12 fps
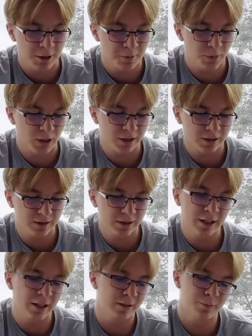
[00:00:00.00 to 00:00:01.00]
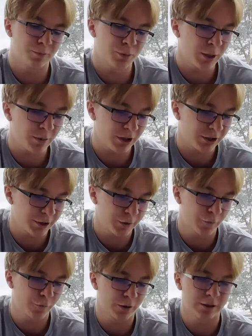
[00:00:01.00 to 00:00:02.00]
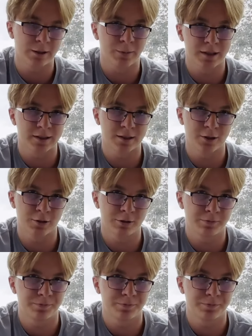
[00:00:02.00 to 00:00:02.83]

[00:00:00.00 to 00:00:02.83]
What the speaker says: But yeah, Prime Catcher felt the best, so